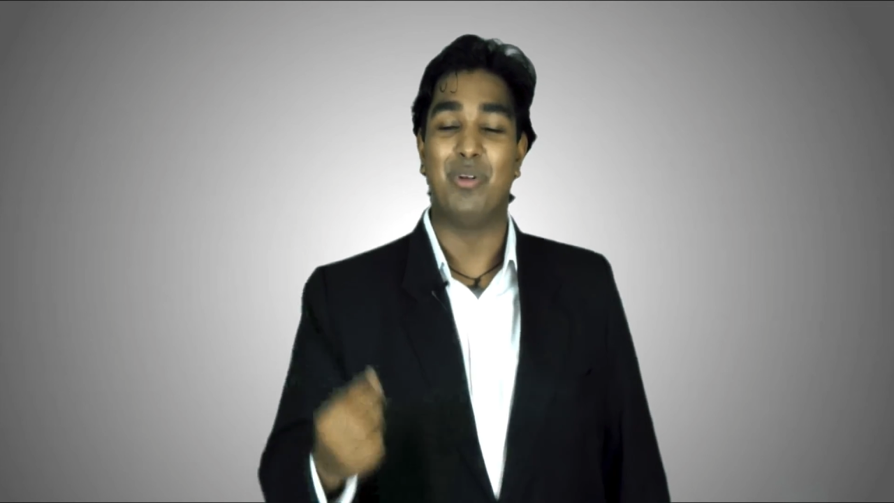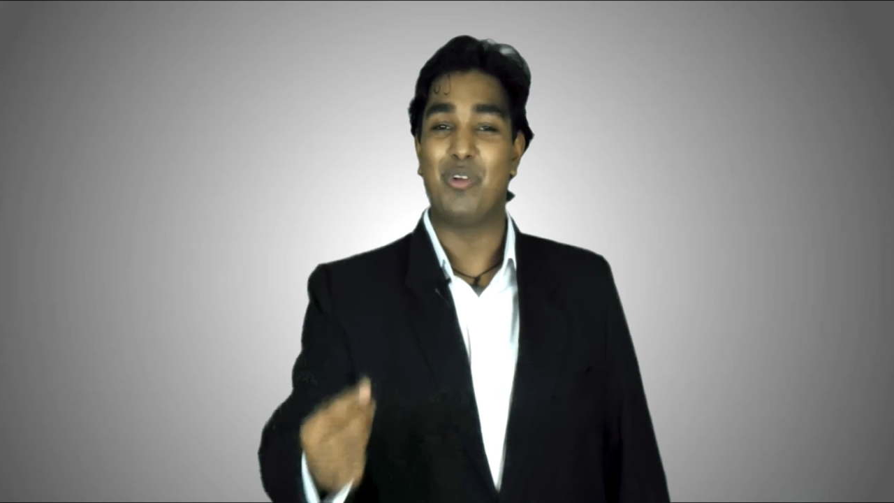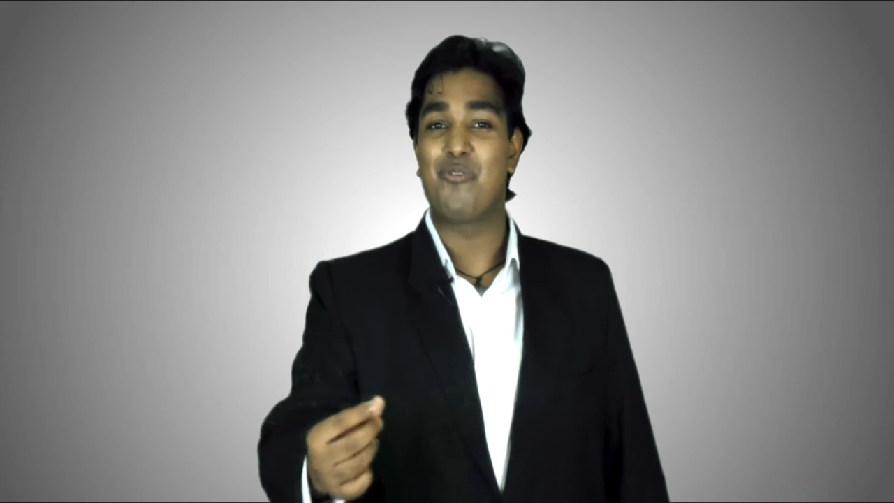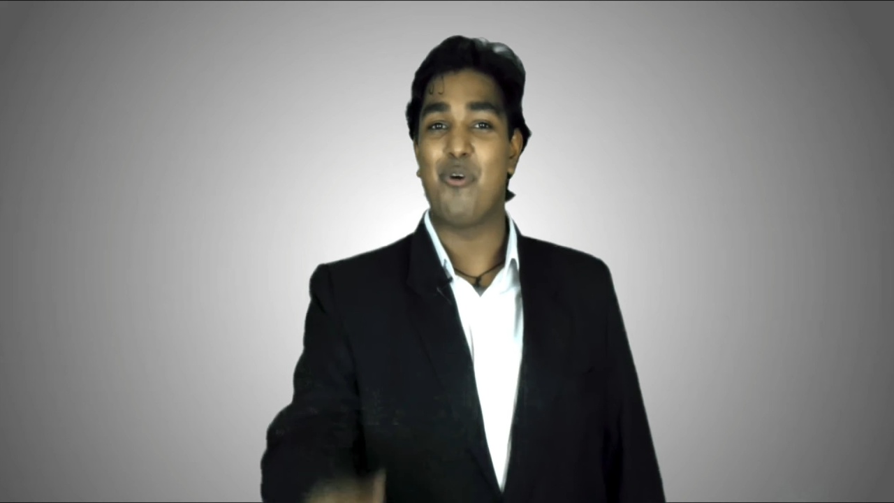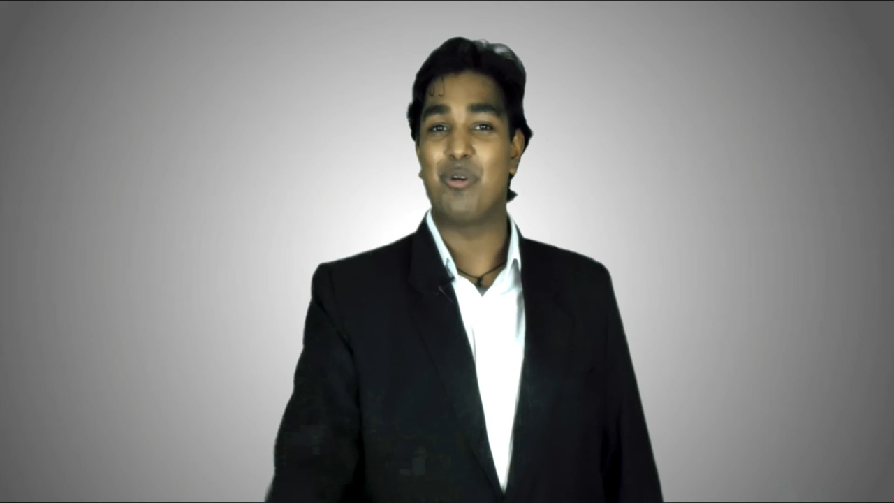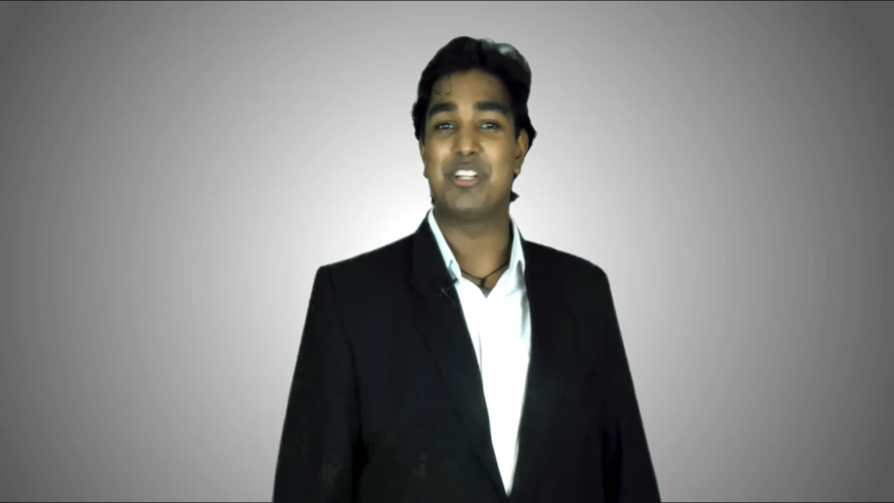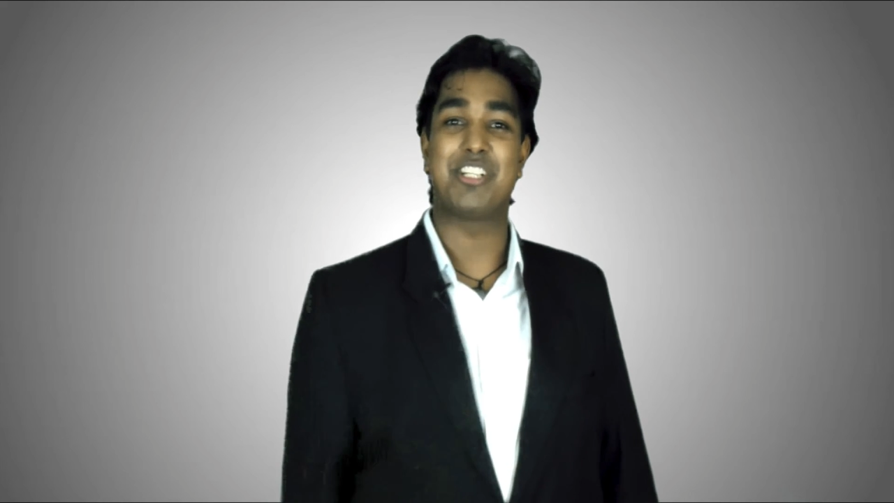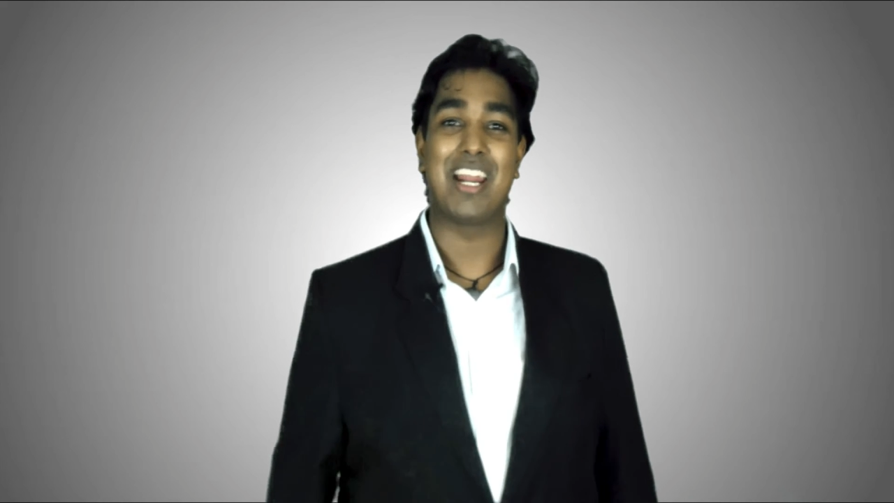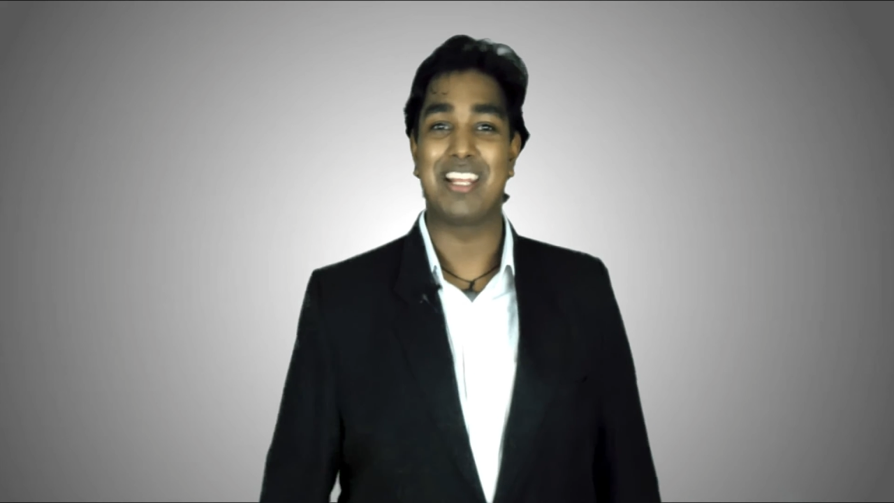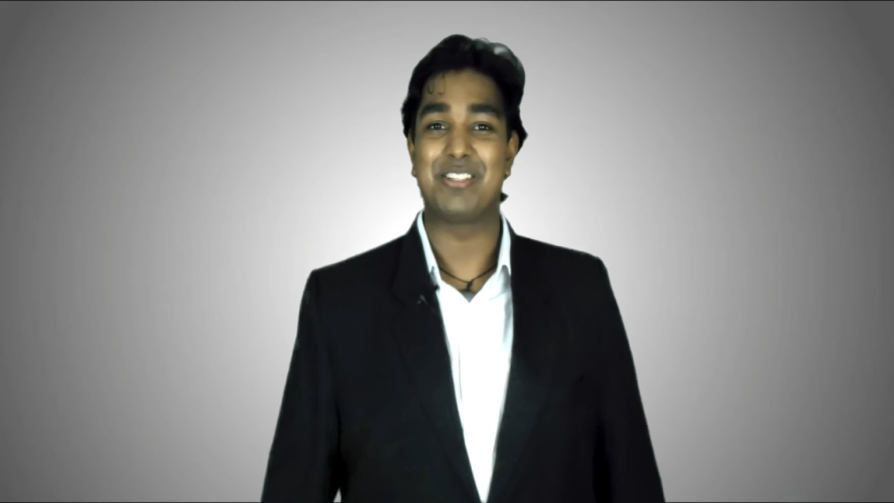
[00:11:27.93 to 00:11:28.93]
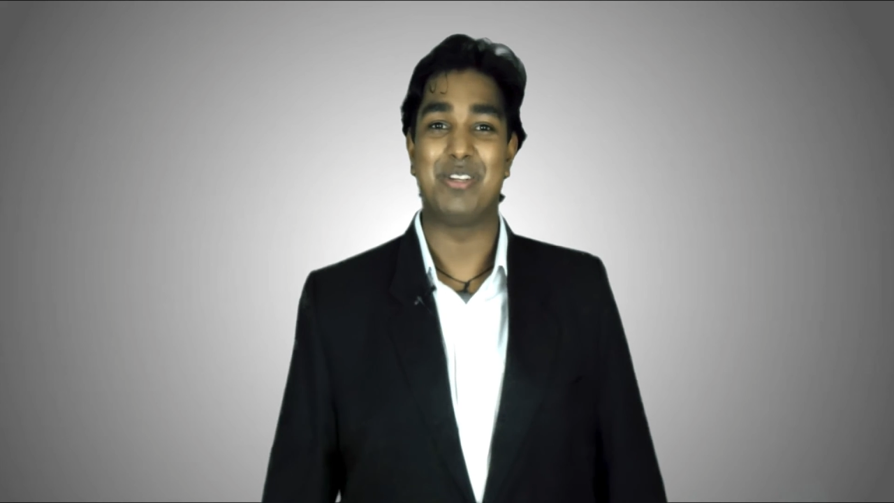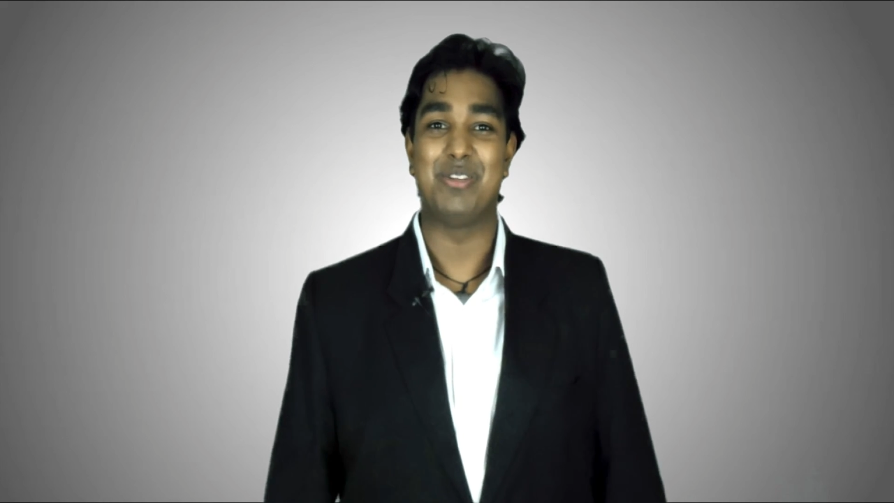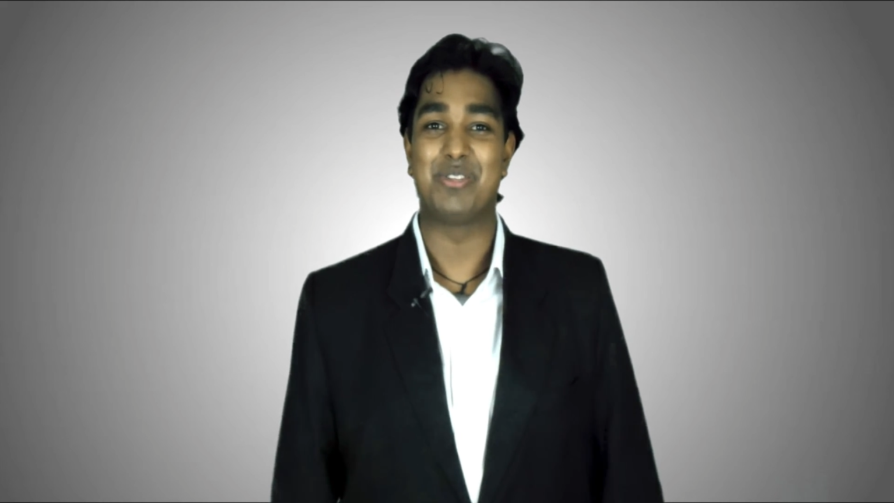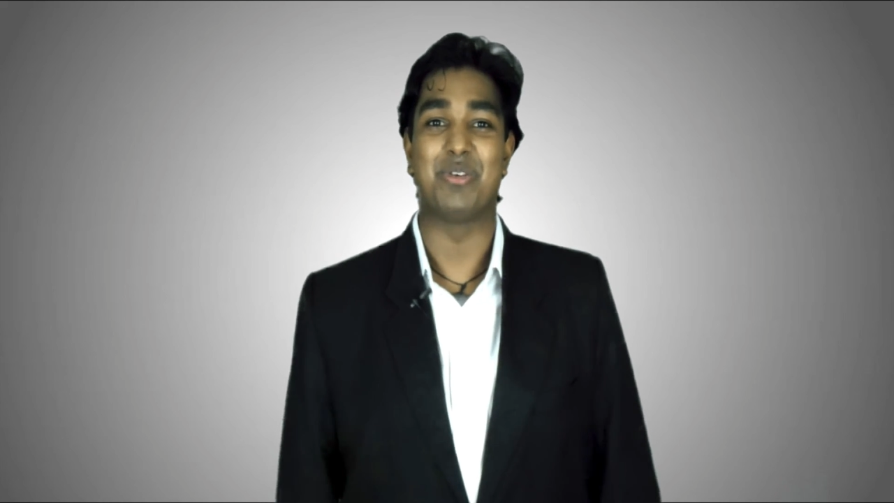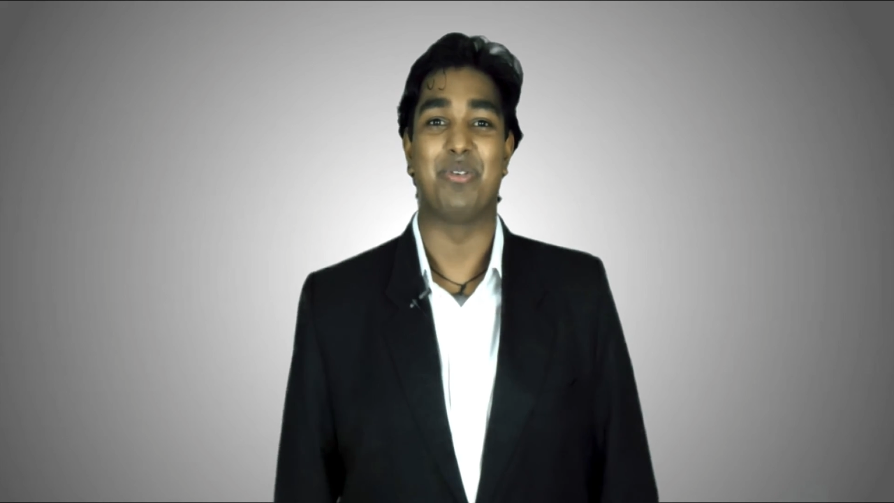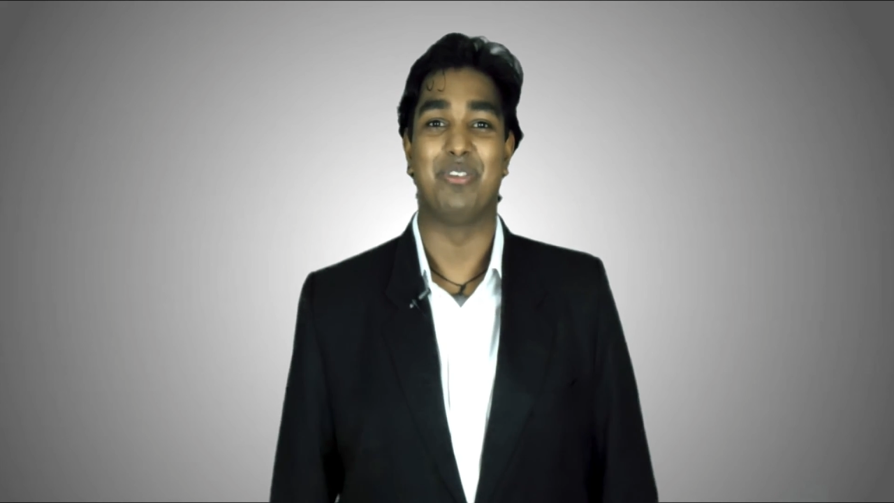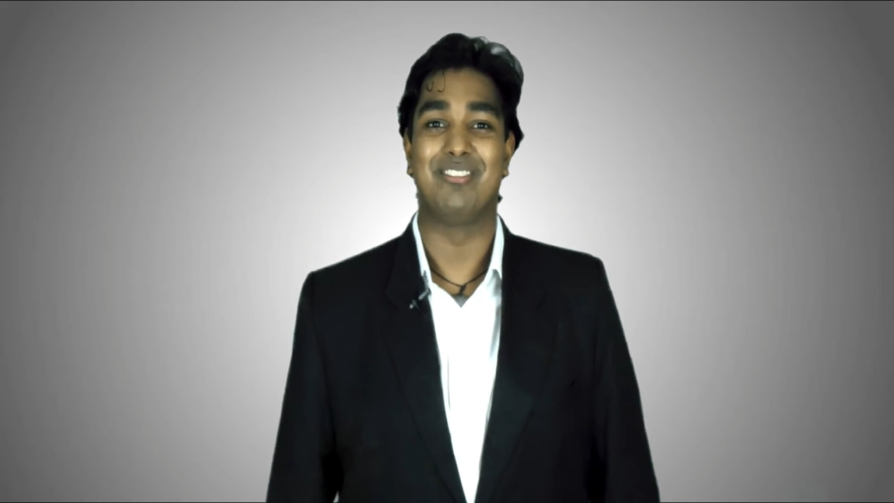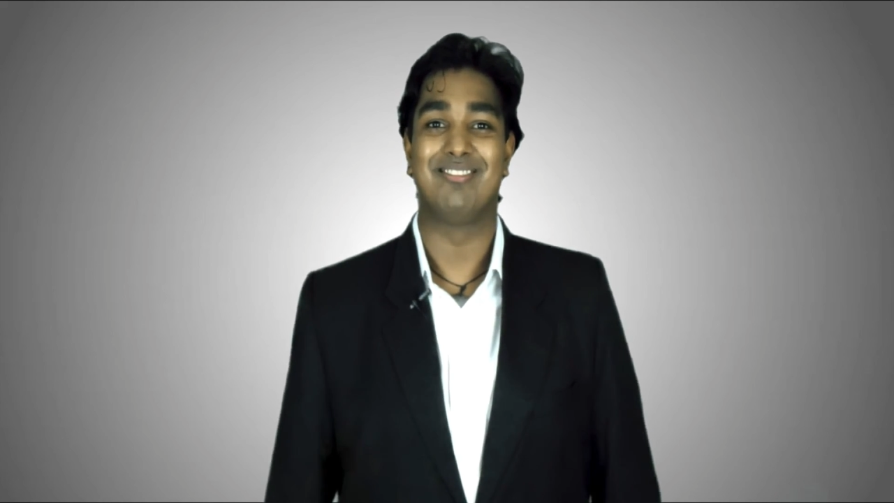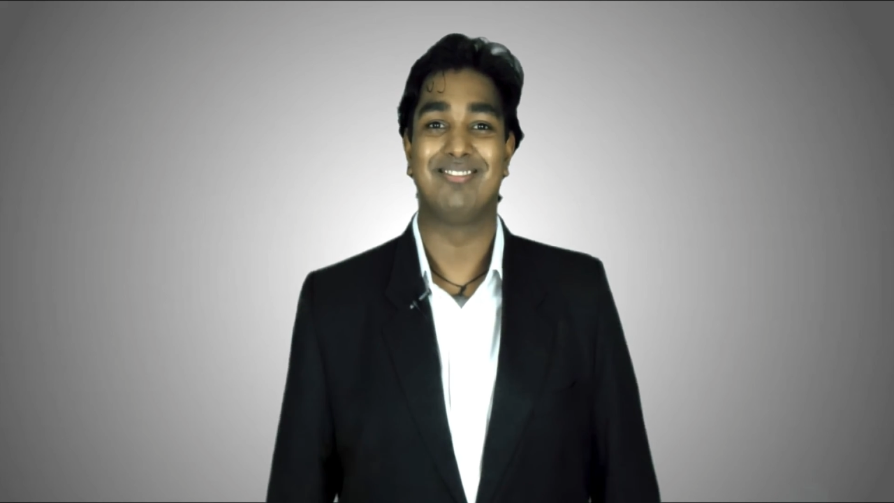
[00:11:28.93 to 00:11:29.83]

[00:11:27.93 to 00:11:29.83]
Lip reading: We look forward to chatting to you soon.